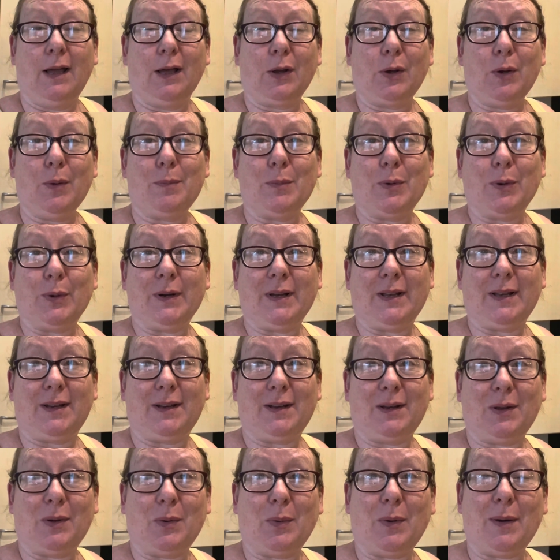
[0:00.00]
Good
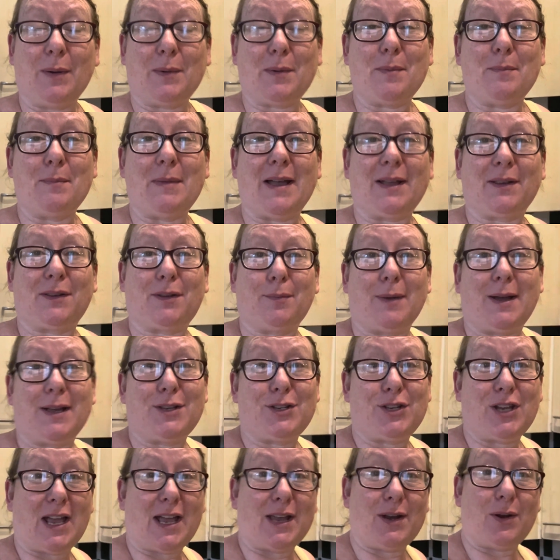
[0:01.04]
morning, welcome back to my
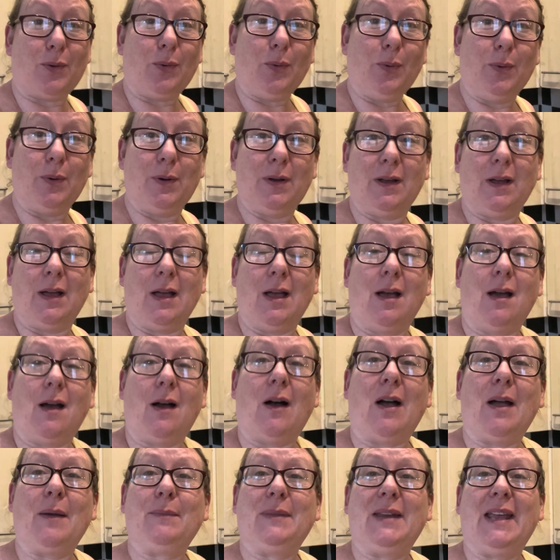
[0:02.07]
channel.
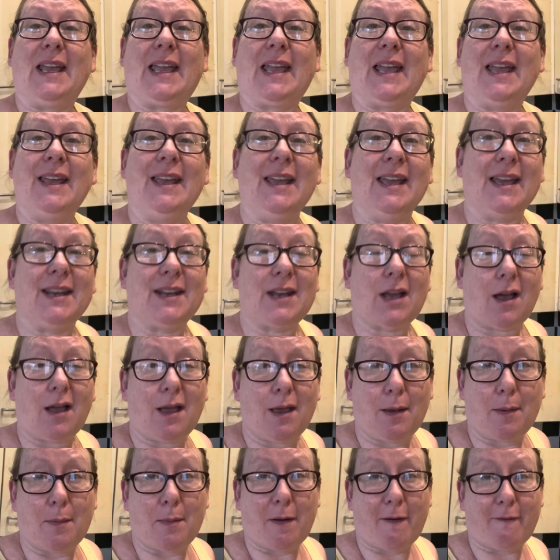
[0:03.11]
I'm Nicky and I
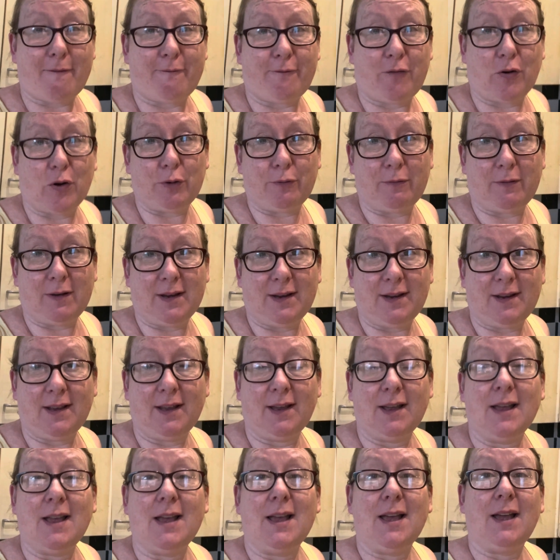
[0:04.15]
am following
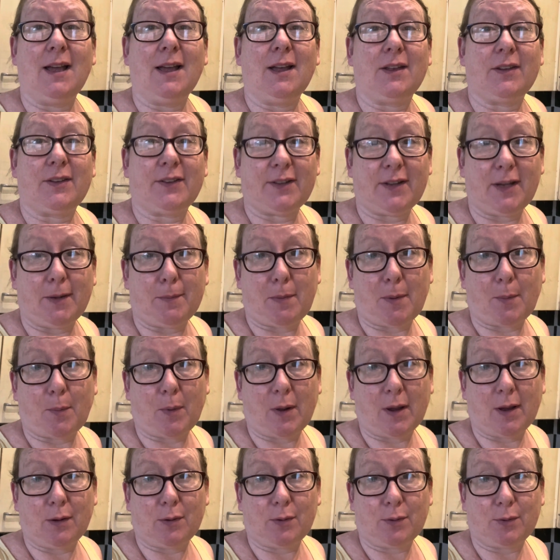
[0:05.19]
Slimming
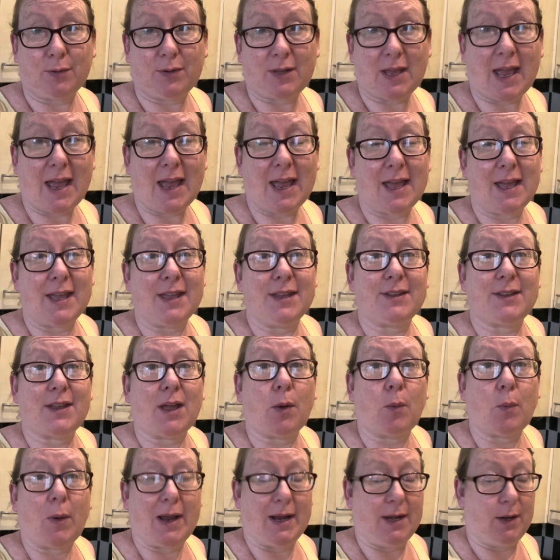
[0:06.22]
World as a
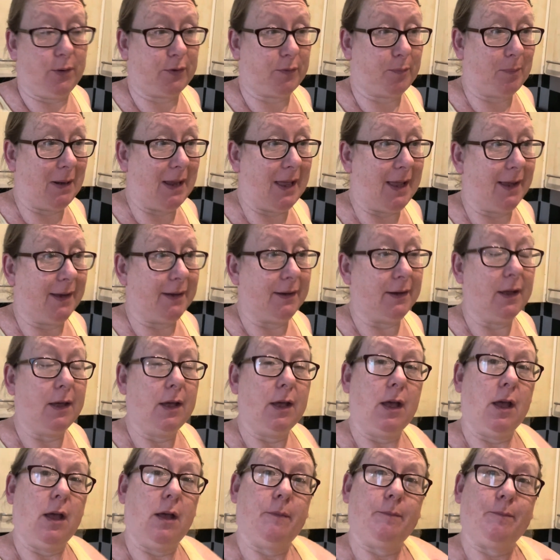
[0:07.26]
weight loss plan.
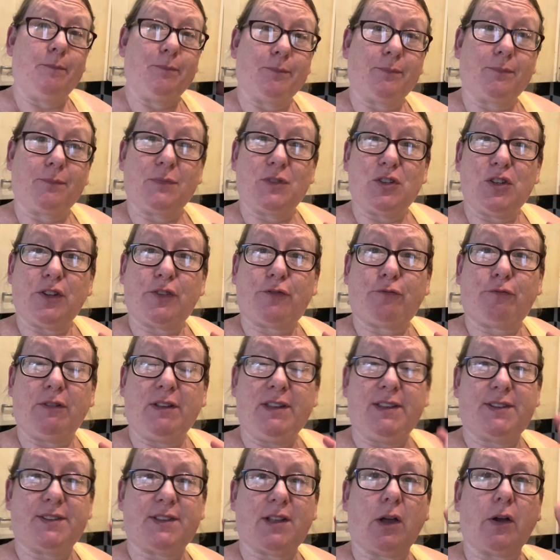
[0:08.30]
Just
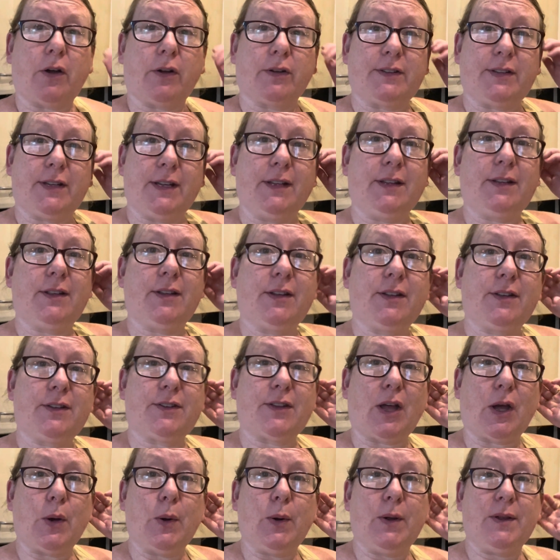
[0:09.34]
restarted,
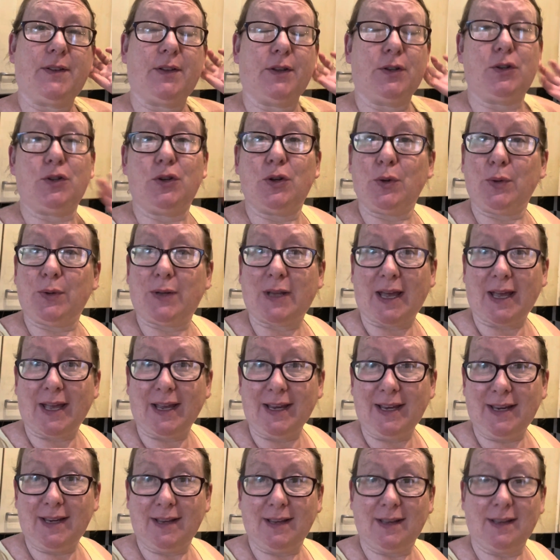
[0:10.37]
so it's a new
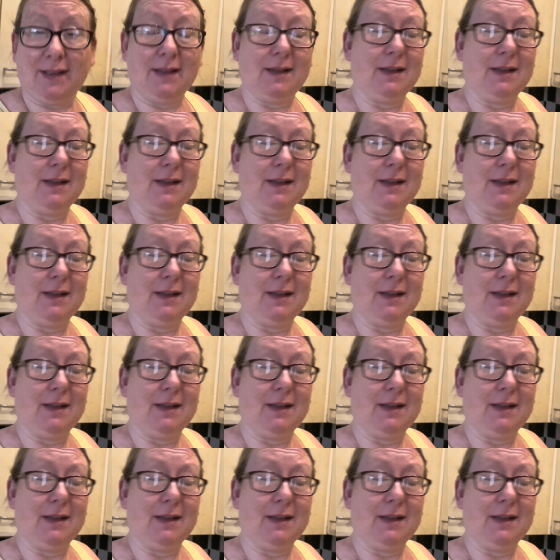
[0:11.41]
day.